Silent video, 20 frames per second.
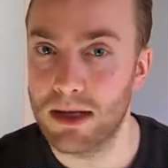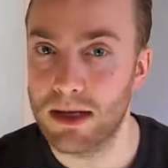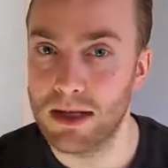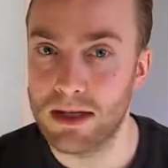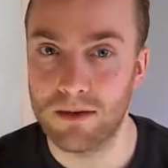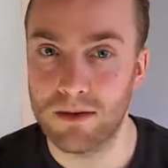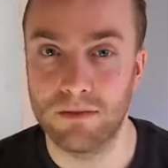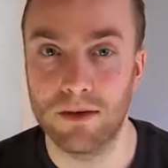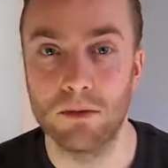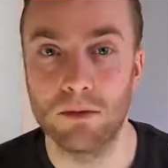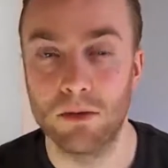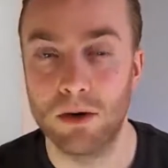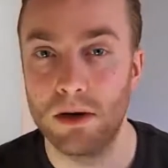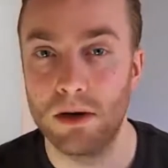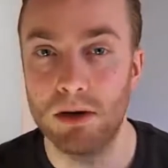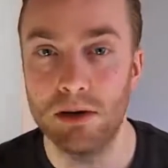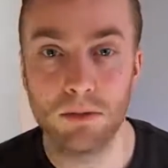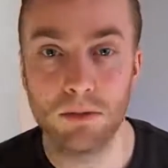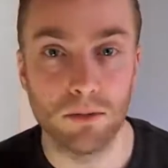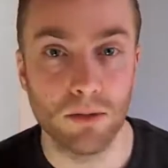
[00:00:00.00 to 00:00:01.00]
ESFI
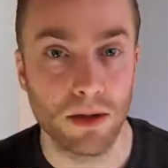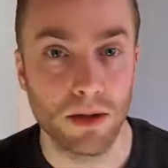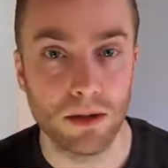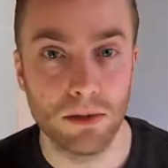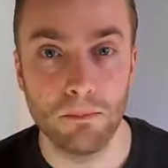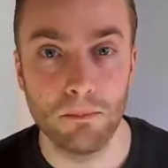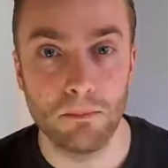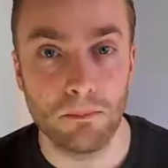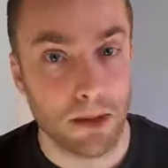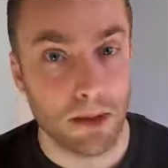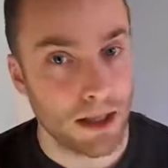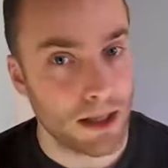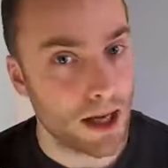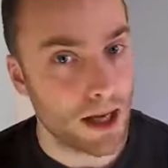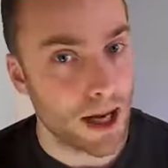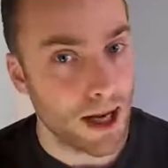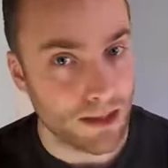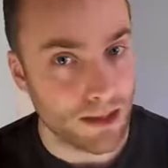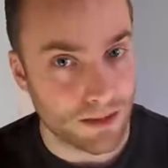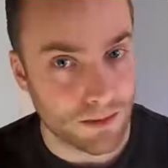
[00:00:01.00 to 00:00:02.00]
World will be
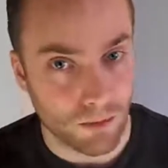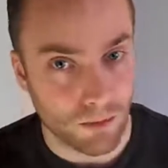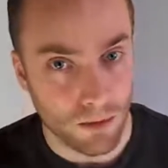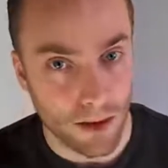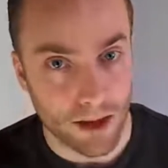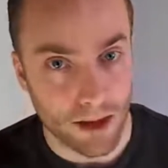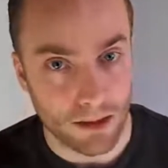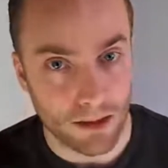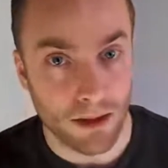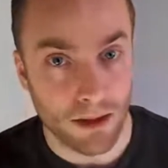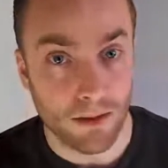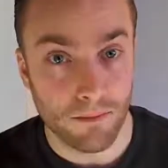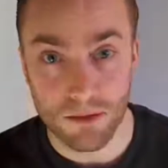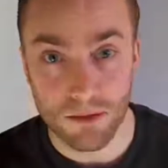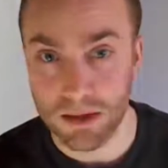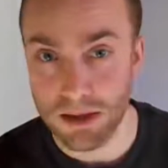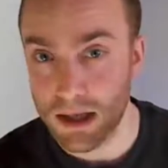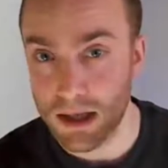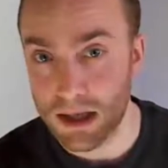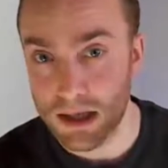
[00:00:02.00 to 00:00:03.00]
as well. If you
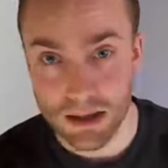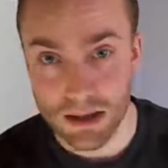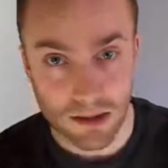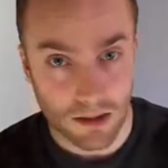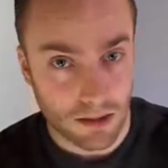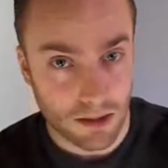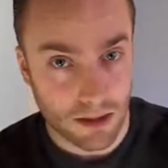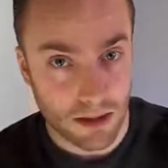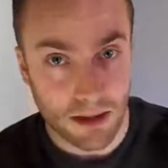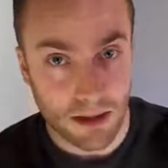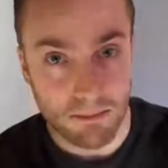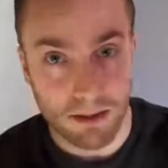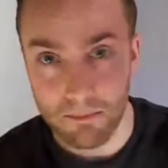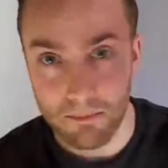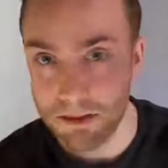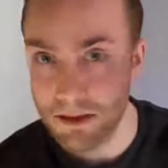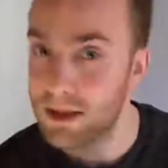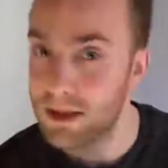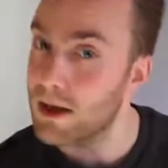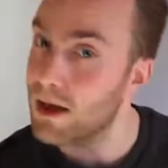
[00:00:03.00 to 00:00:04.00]
see us, do come up
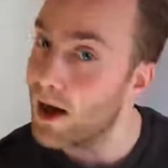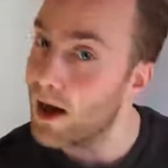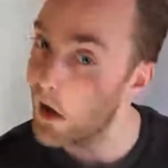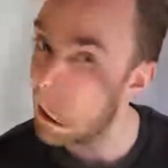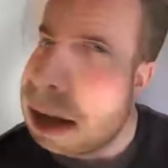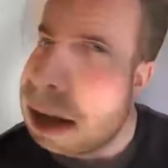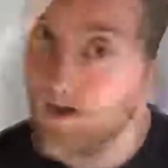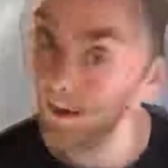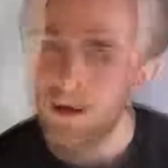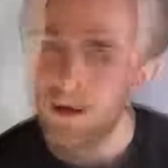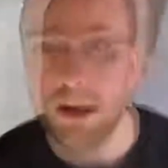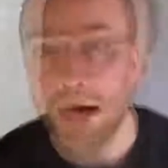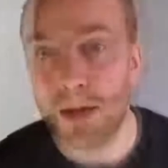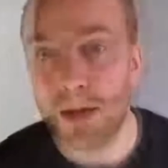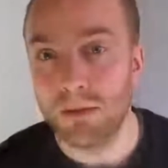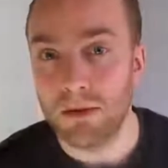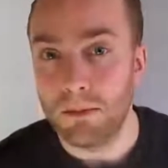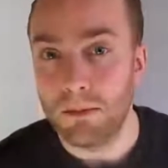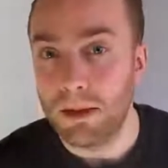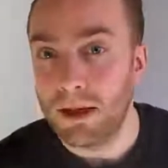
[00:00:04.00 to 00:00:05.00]
and say hi.
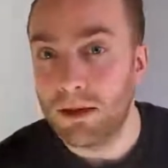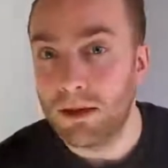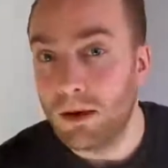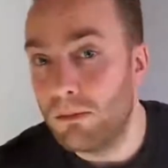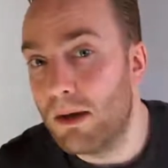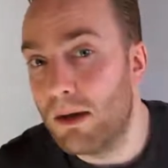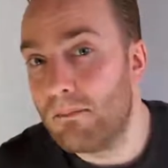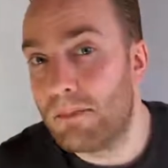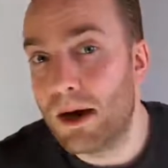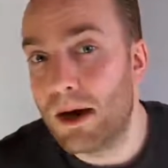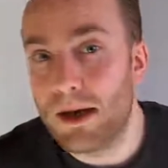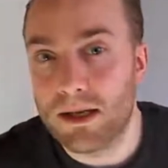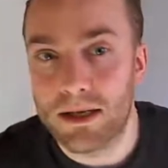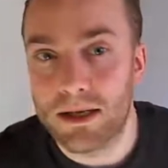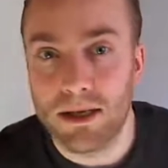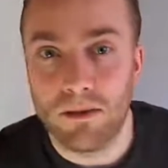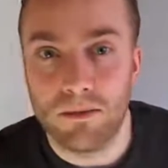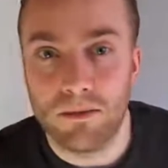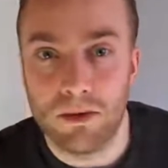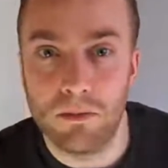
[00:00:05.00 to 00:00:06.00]
Now, you may call me
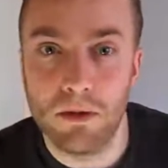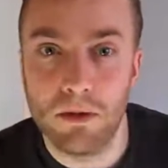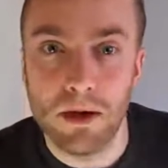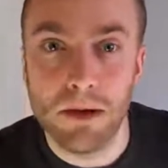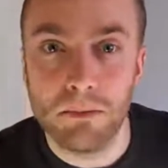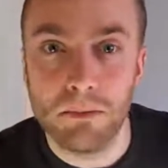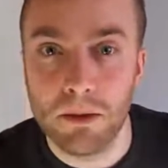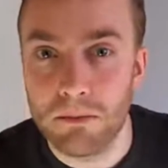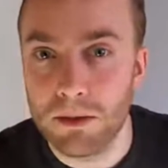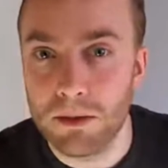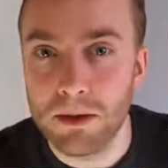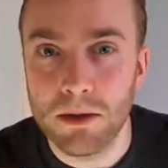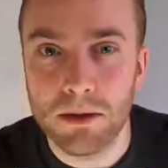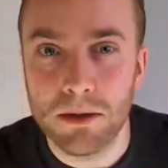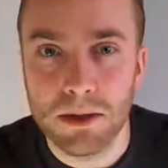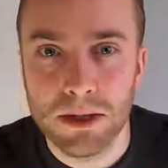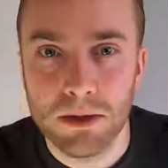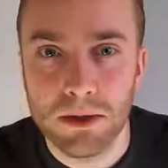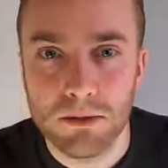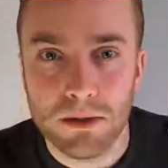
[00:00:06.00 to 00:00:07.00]
biased if you want, but we're
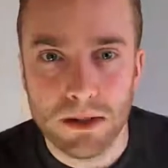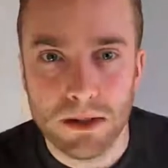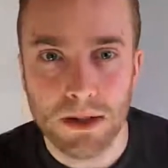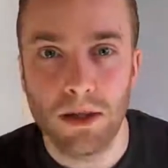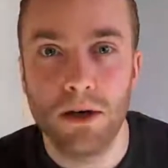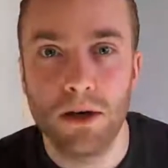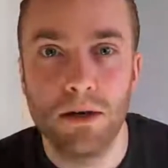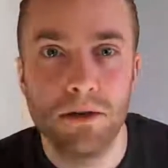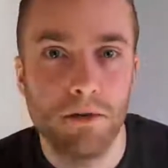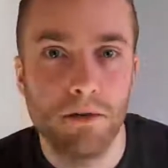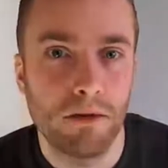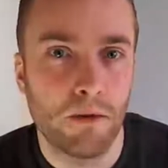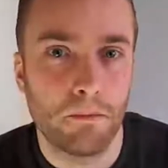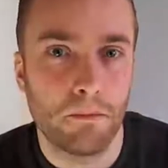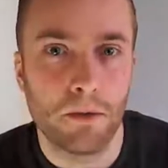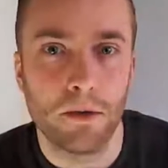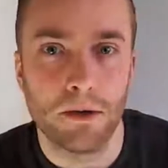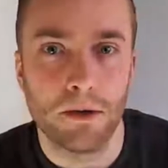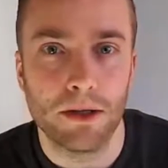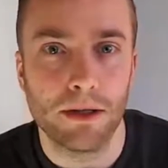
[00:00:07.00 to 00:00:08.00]
going to return to
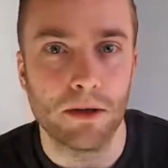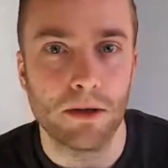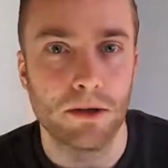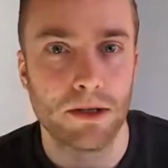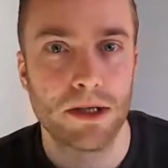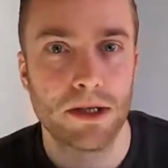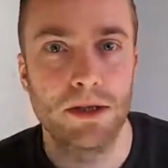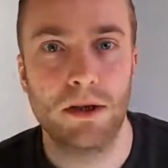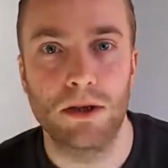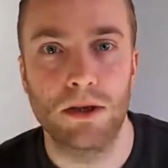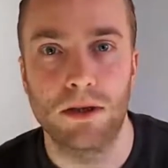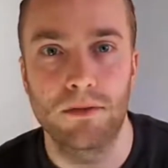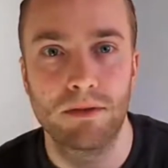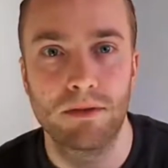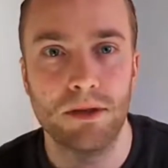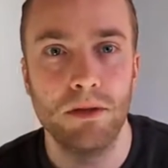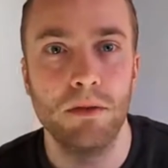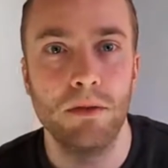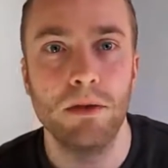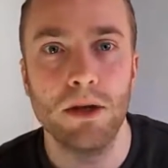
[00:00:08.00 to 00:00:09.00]
reporting on StarCraft
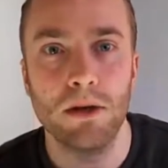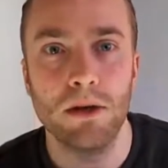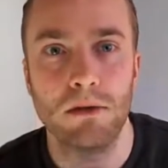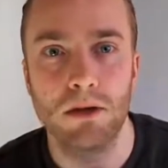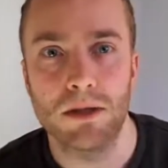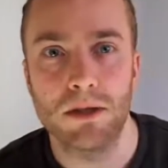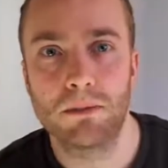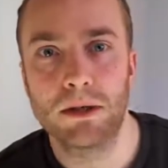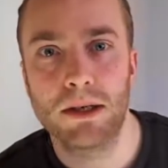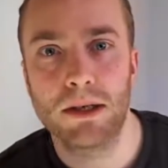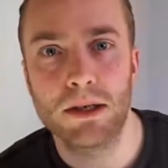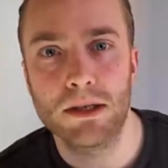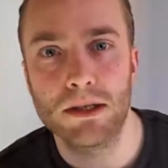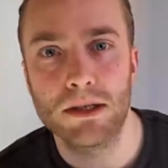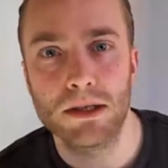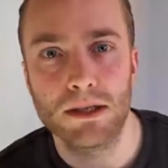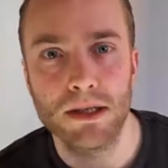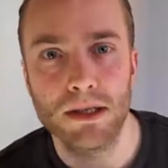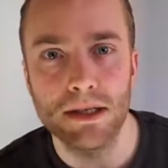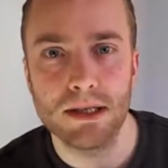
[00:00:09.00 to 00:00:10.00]
2 news,
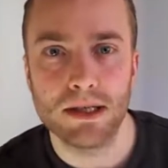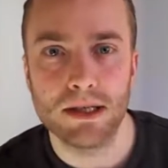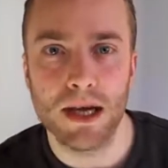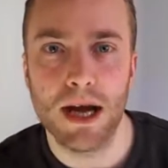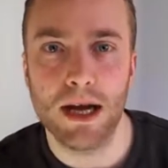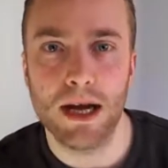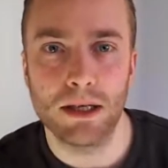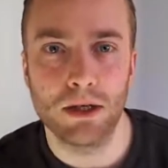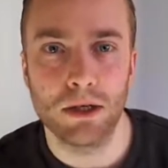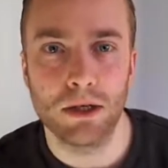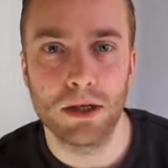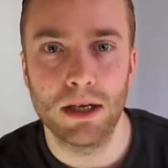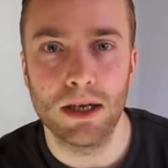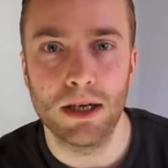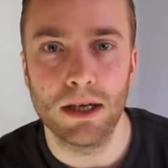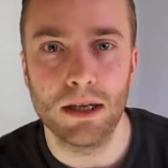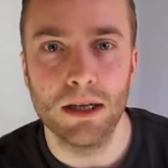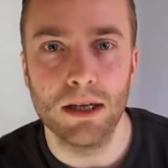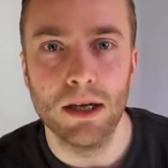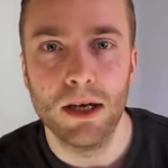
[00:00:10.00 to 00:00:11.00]
because this is
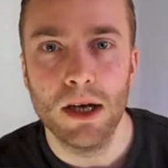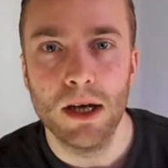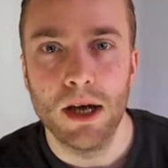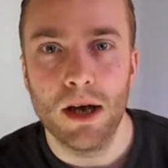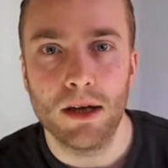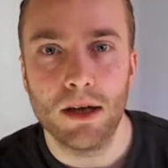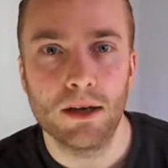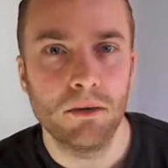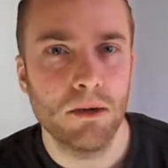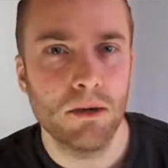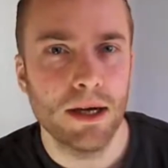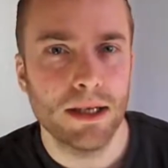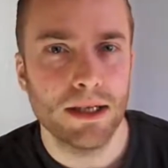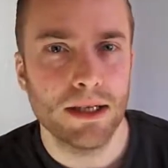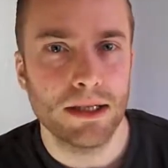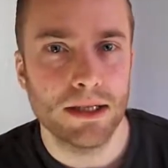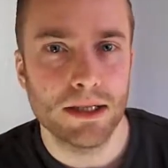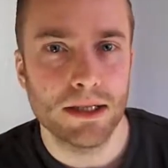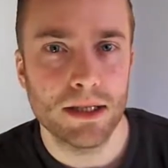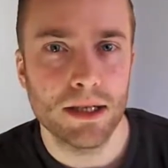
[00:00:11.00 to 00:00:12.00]
actually a
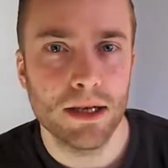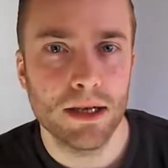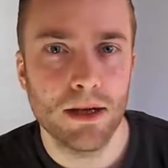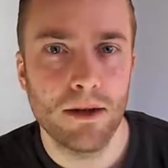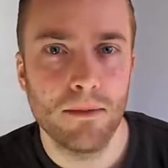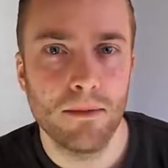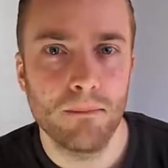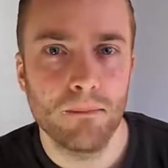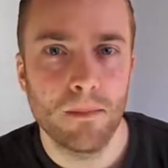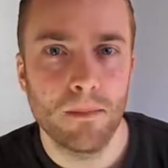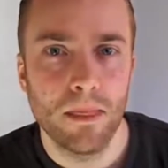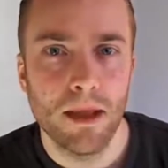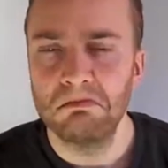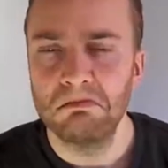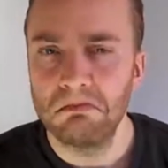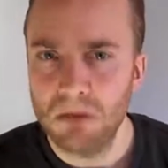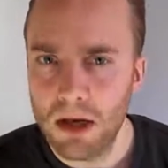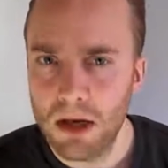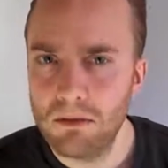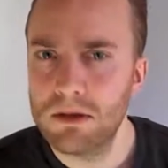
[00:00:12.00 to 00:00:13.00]
quite, I
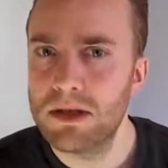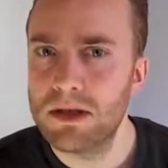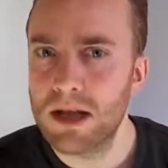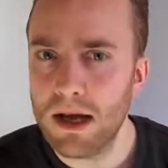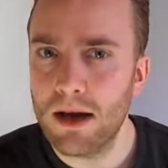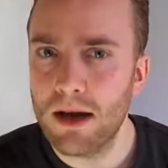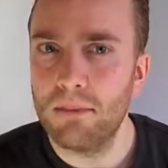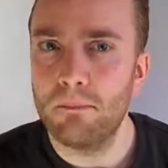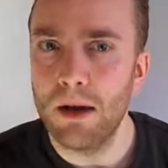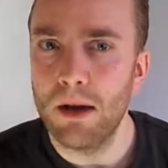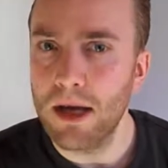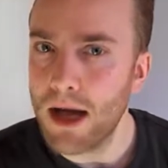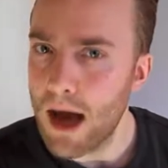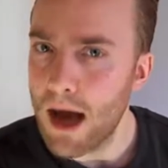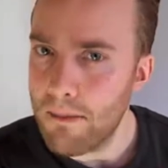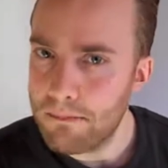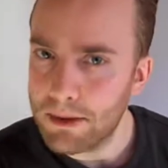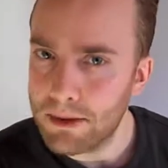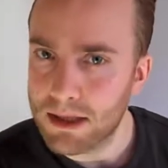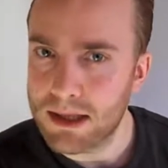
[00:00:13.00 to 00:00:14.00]
would say, an
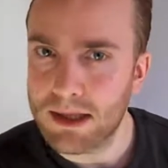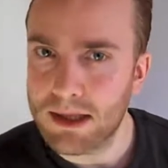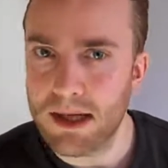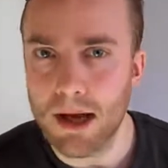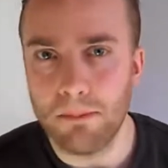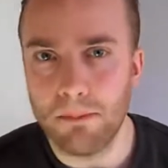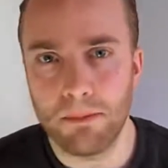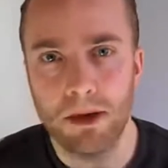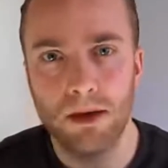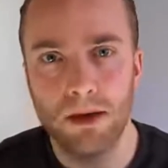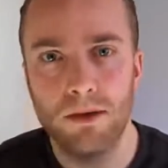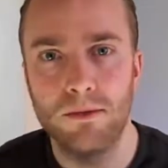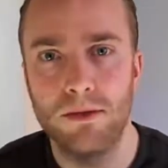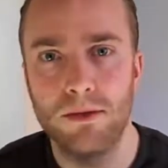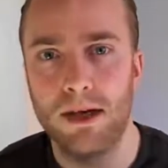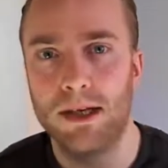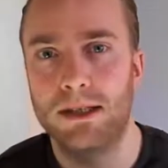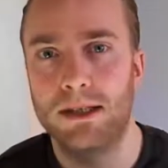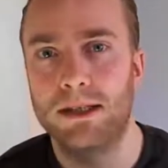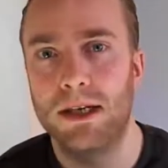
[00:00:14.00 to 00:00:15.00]
epic step in the
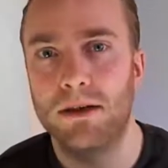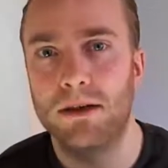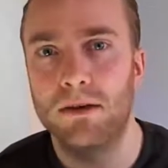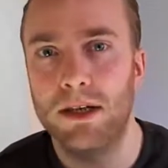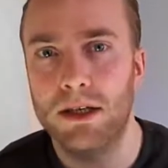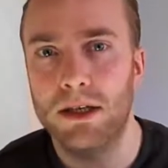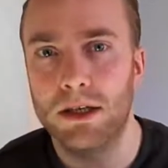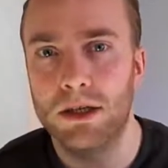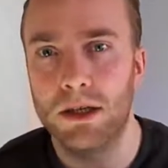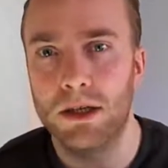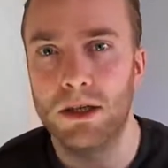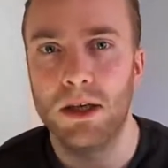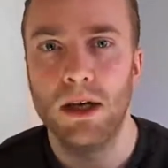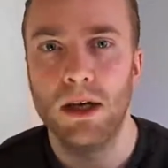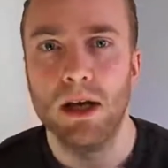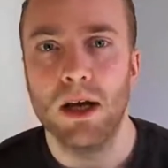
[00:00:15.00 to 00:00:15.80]
right direction.